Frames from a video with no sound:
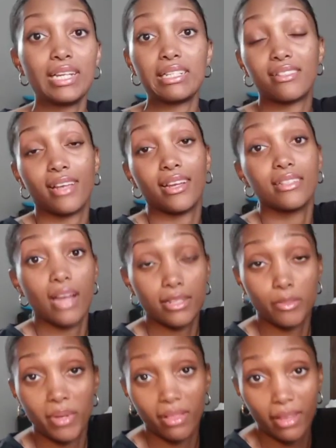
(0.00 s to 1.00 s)
I decided
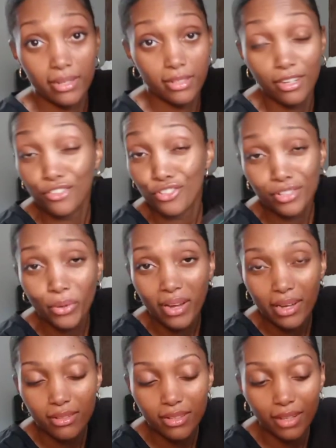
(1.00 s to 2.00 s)
not to be lazy and just go
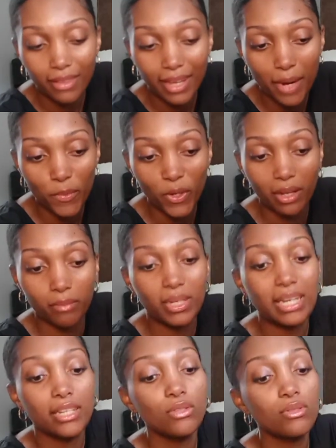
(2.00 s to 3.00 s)
ahead and put the
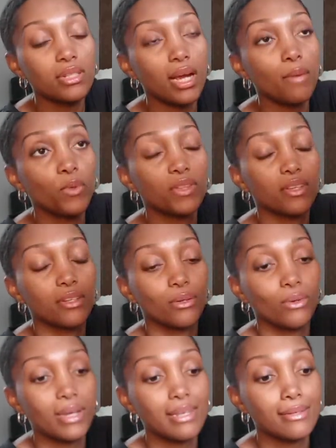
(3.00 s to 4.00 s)
camera stop with the
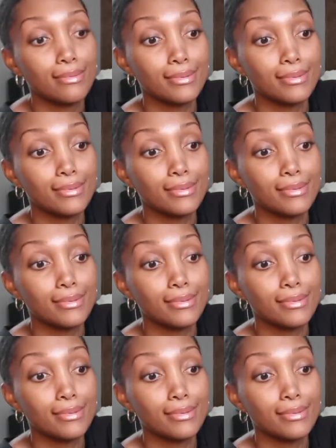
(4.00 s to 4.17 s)
noise.